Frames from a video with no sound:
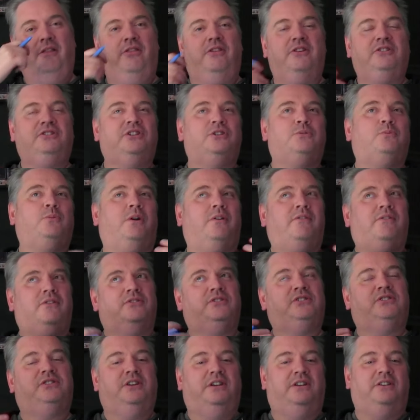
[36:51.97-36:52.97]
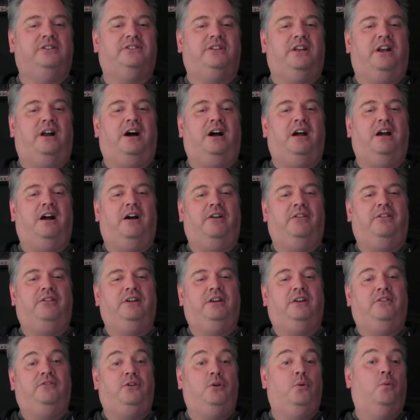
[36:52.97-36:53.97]
this is one of those things that I, I
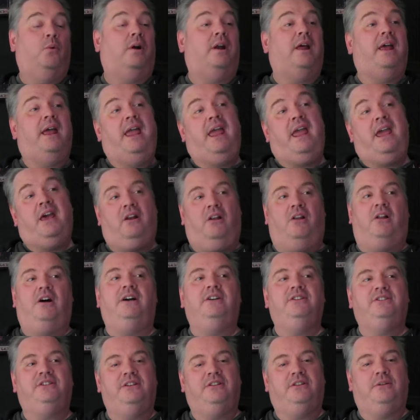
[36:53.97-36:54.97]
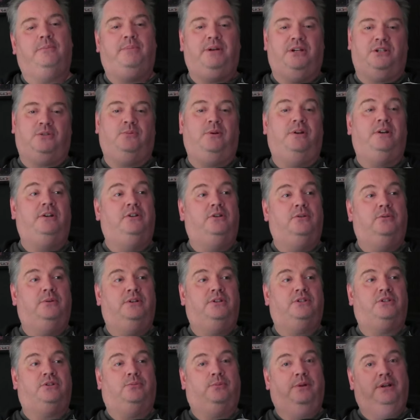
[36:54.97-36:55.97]
think if you want to analyze it, the best way to do it
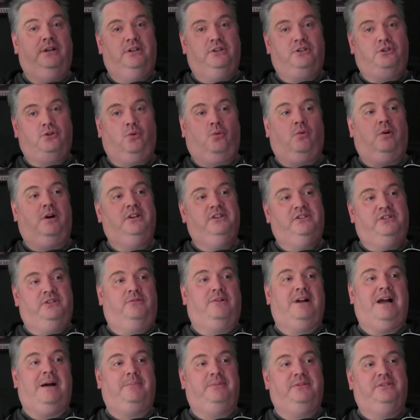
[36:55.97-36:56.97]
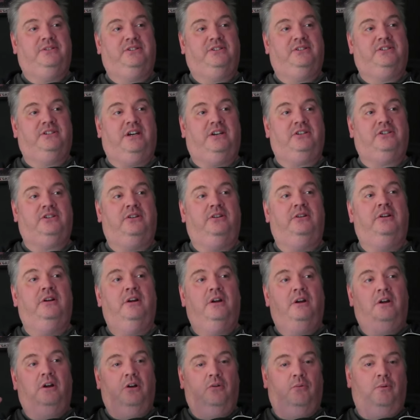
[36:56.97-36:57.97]
is to read it twice in rapid succession.
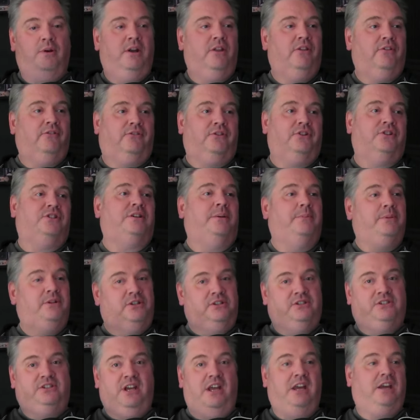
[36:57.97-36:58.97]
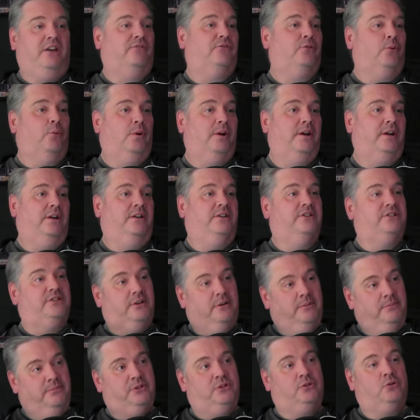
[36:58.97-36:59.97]
Mm -hmm. Read it the first time and just take it for what it is.
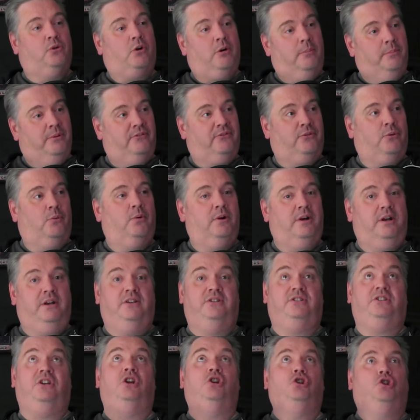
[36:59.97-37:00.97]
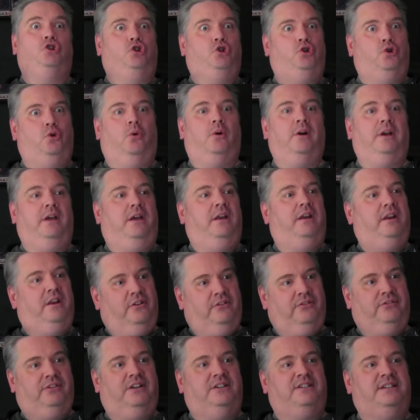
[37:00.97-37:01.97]
Yeah, Absorb it, it for what it is. Enjoy it.
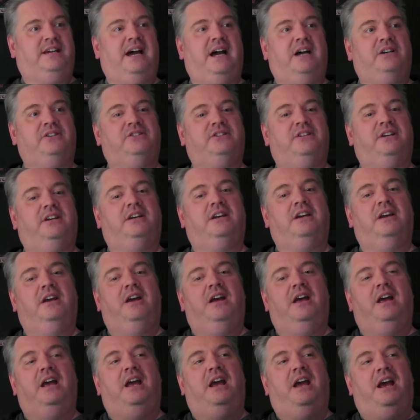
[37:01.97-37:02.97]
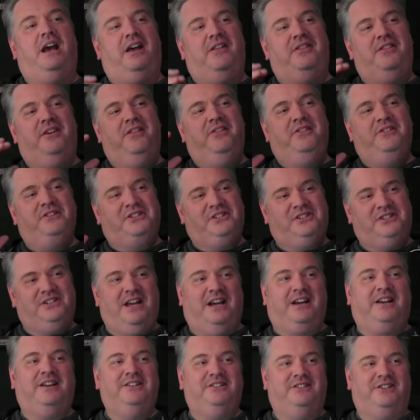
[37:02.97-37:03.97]
It's fantastic. And then the
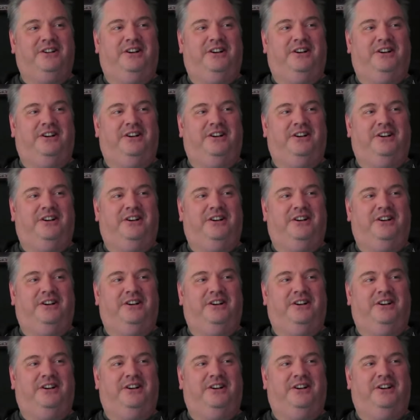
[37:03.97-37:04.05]
second